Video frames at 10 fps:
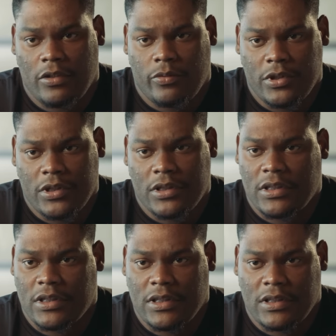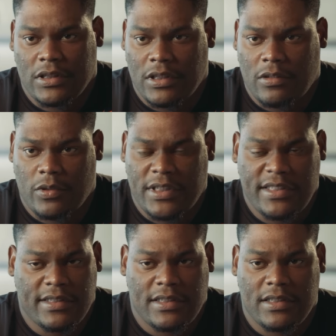real good because when
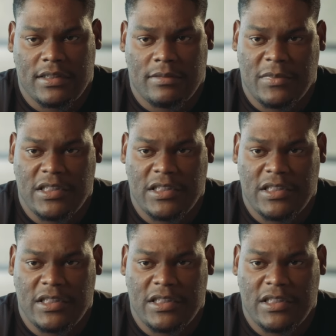he seen